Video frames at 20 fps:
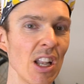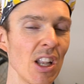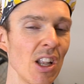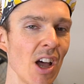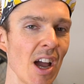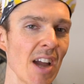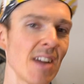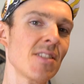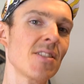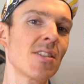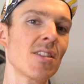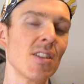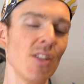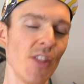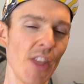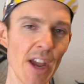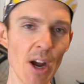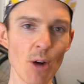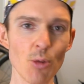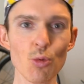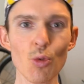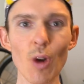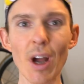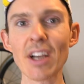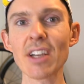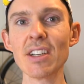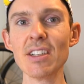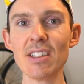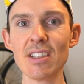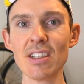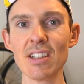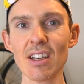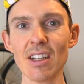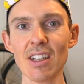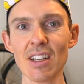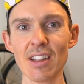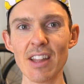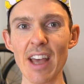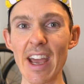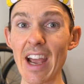light, they are rugged,
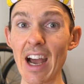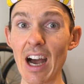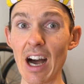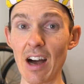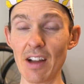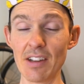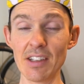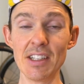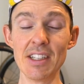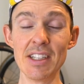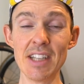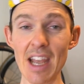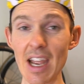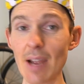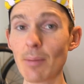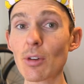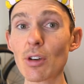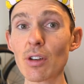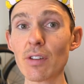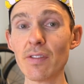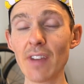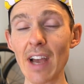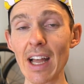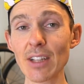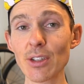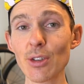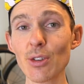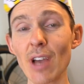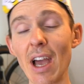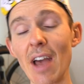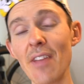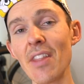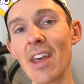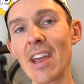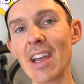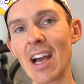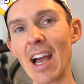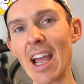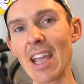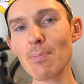they are damn good value, and
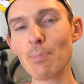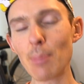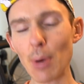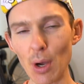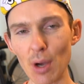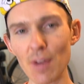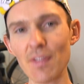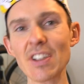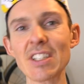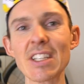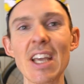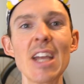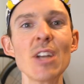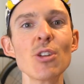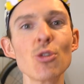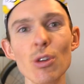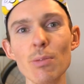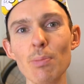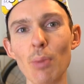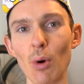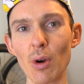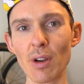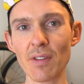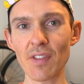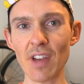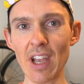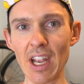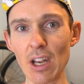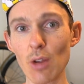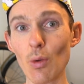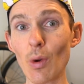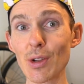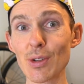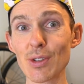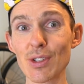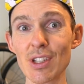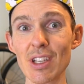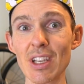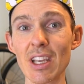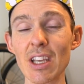they are a perfect entry point for anyone
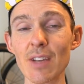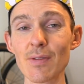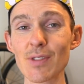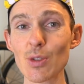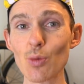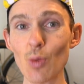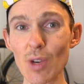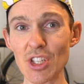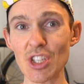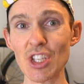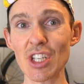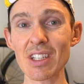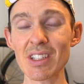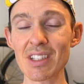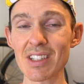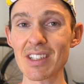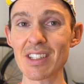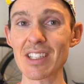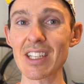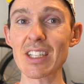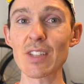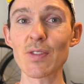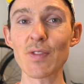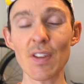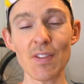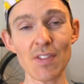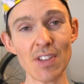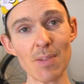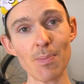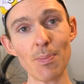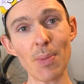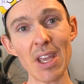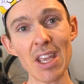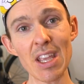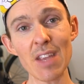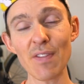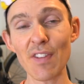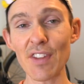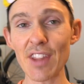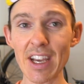who's thinking of switching to
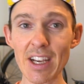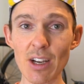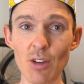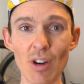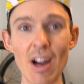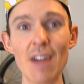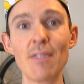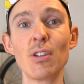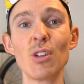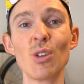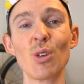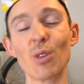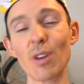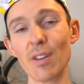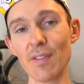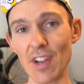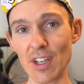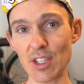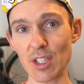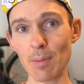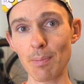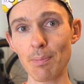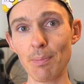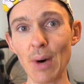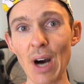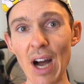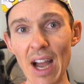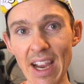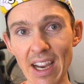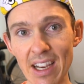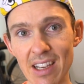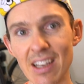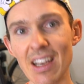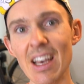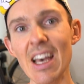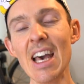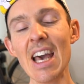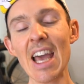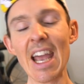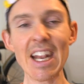650B for their gravel or adventure bike.
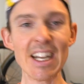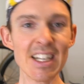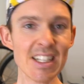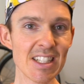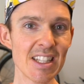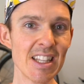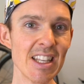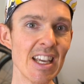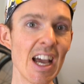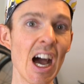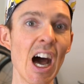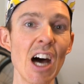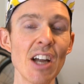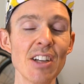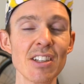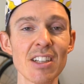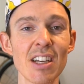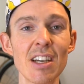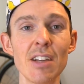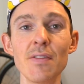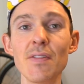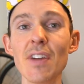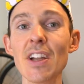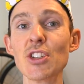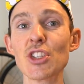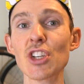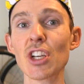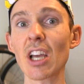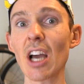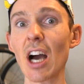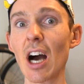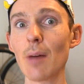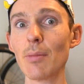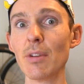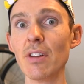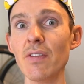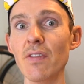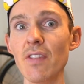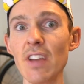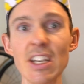It is the Hunt Adventure
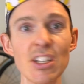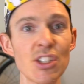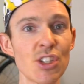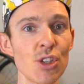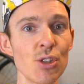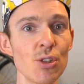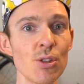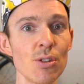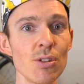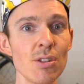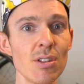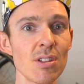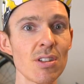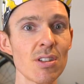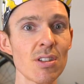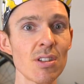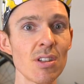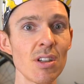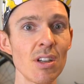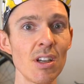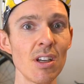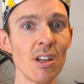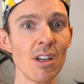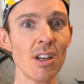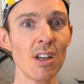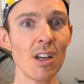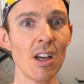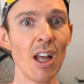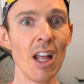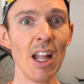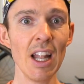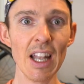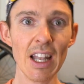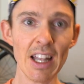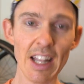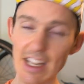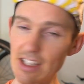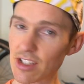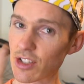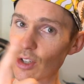Carbon V2s.
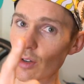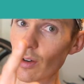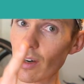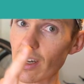Let's do